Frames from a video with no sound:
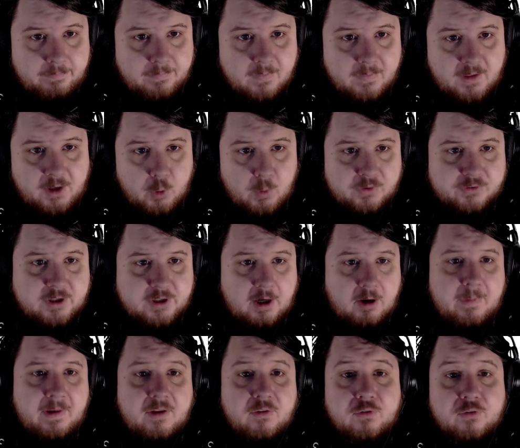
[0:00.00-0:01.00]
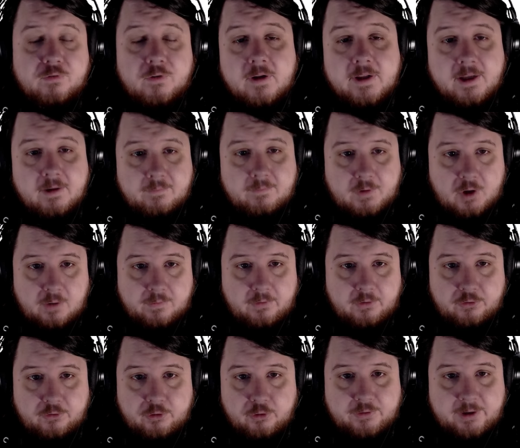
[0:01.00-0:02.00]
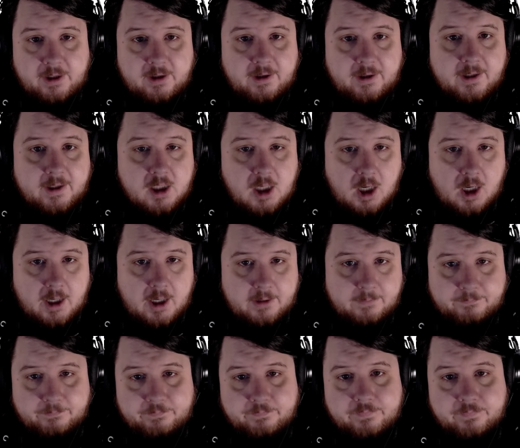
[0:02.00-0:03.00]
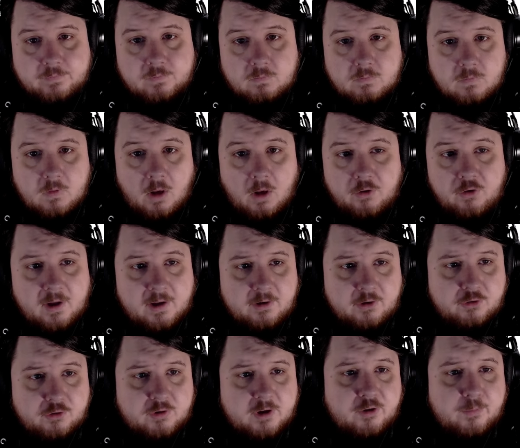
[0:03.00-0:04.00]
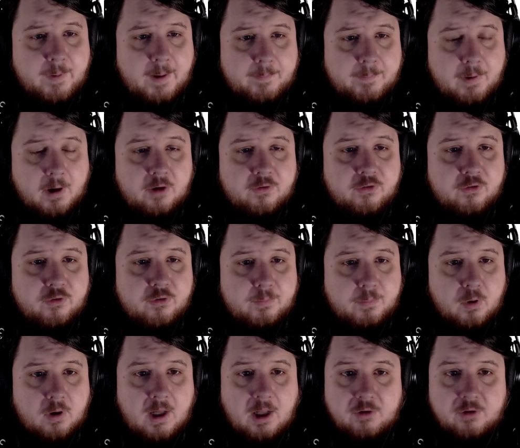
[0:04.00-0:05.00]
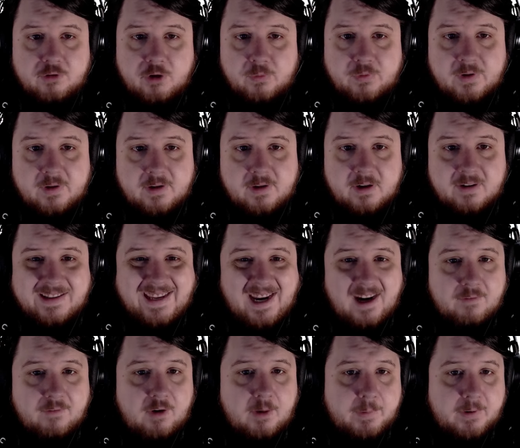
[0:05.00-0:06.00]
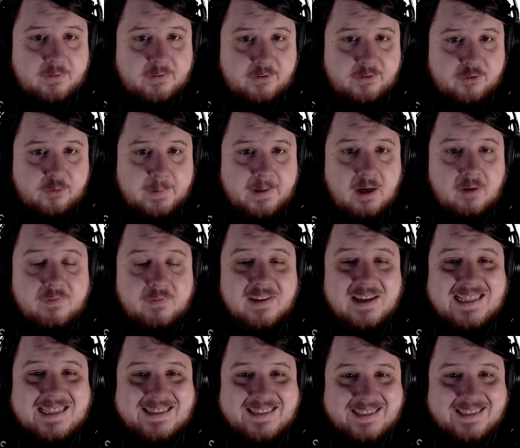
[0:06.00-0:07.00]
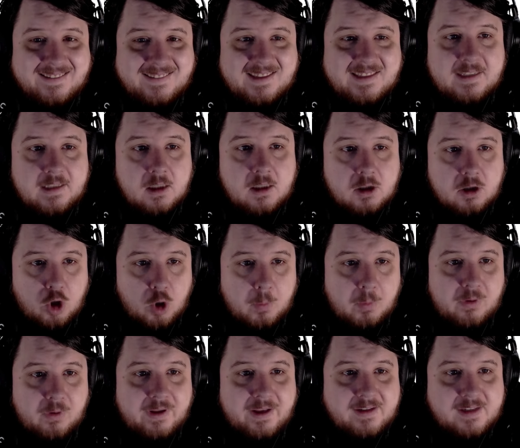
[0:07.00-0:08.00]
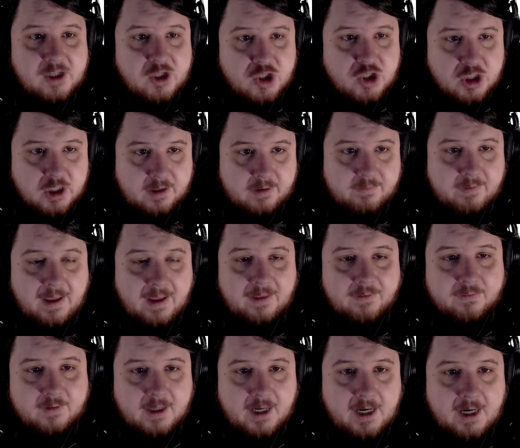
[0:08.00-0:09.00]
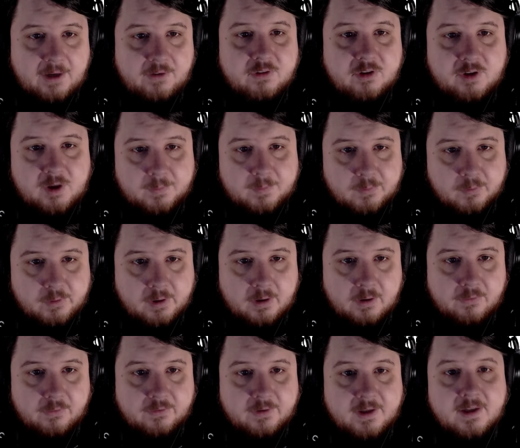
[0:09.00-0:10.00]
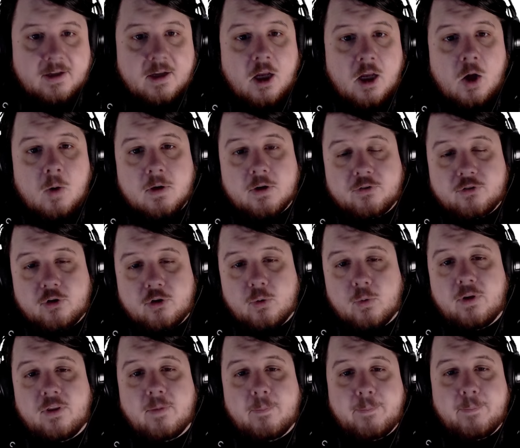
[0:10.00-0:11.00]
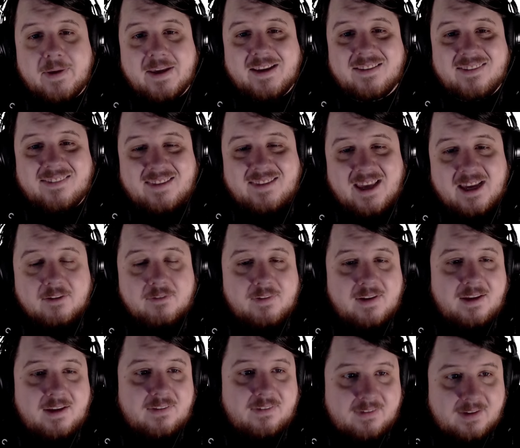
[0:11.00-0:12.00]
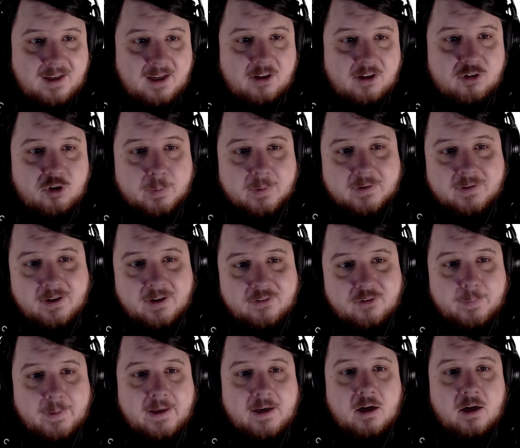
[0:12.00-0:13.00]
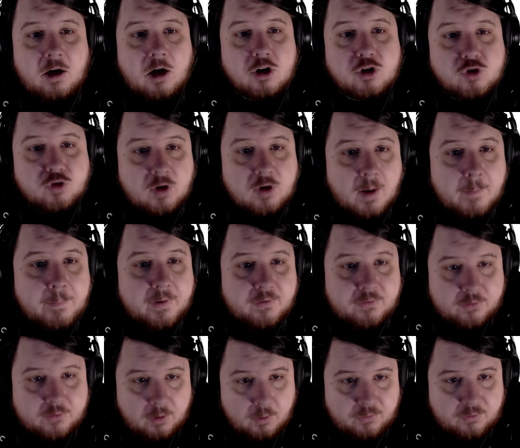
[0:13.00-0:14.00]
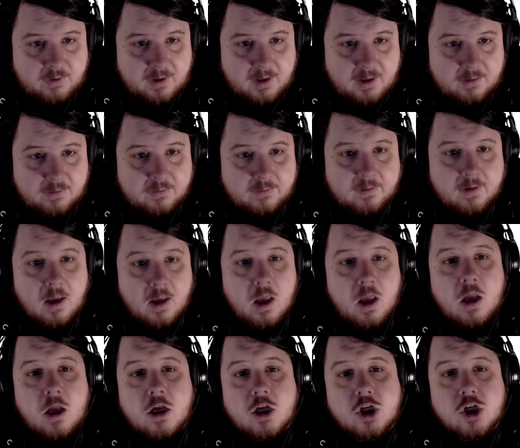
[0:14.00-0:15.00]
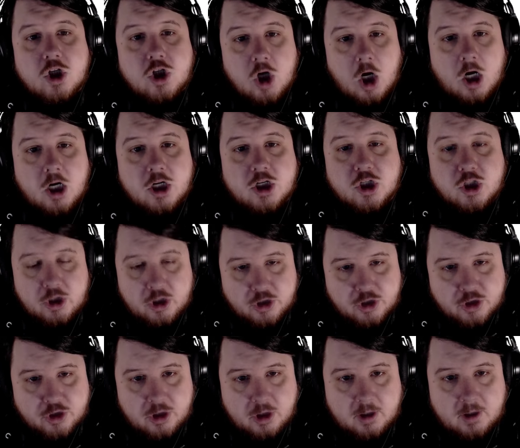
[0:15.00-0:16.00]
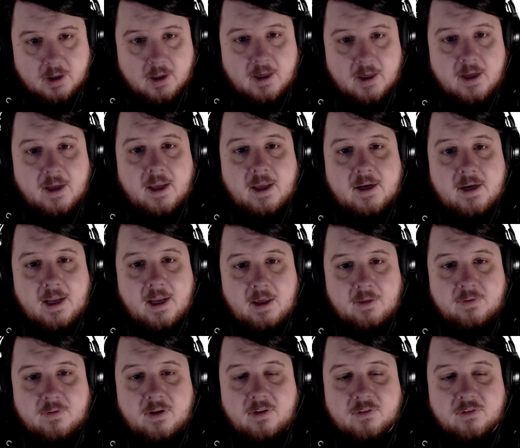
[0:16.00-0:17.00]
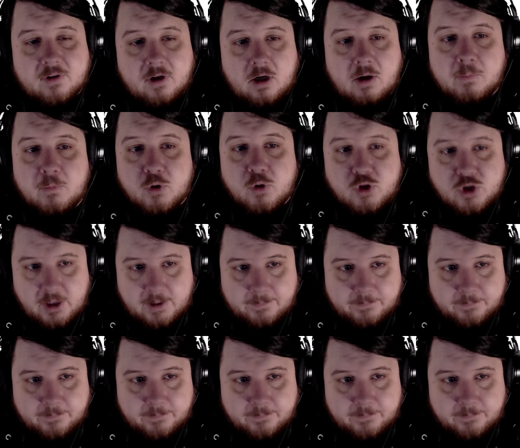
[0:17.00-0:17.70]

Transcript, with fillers: The US government is fully involved in the Soterian con. To illustrate its bipartisan support, I'll note that nearly every participant of the Clinton Global Initiative has ties to cryptocurrency, while two of the biggest tech VCs who participated are Trump associates, Josh Kushner and Anthony Scaramucci.